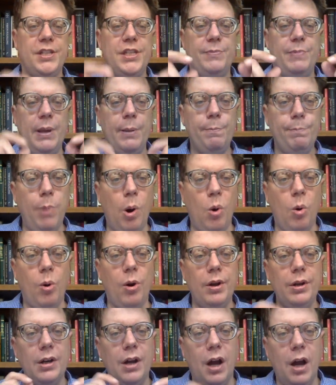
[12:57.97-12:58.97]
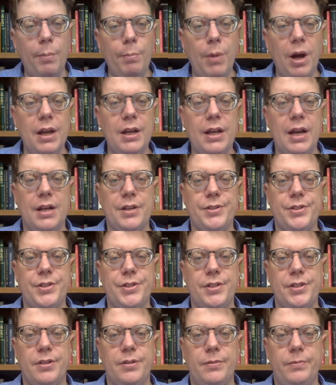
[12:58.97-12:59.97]
to be born among
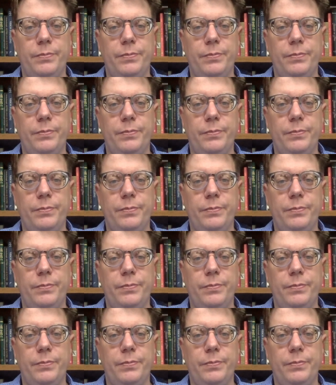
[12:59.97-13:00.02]
us.